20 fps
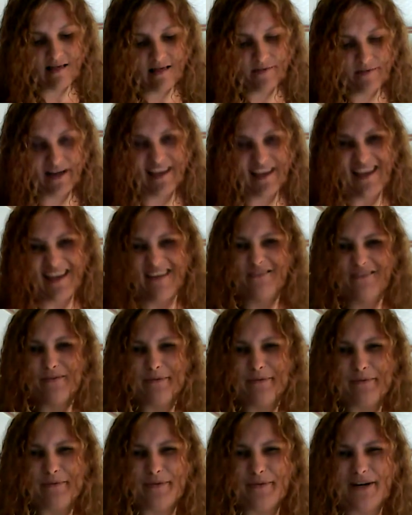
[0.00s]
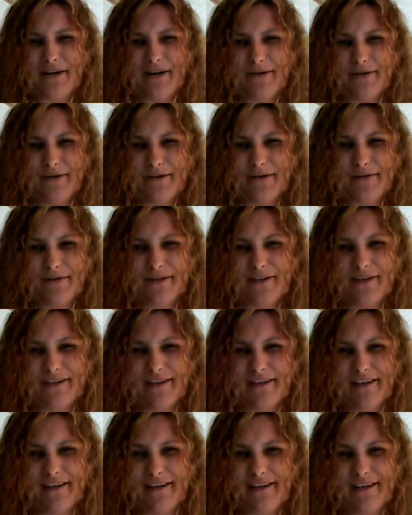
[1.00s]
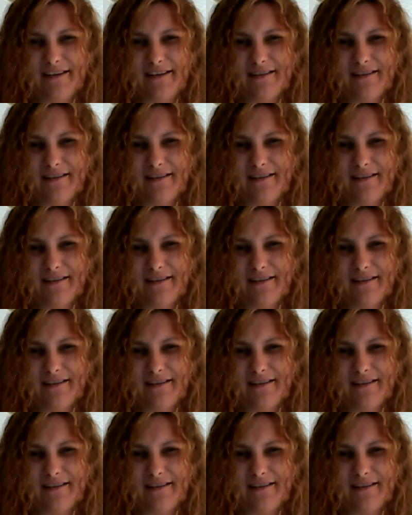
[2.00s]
But I can't remember how it went originally.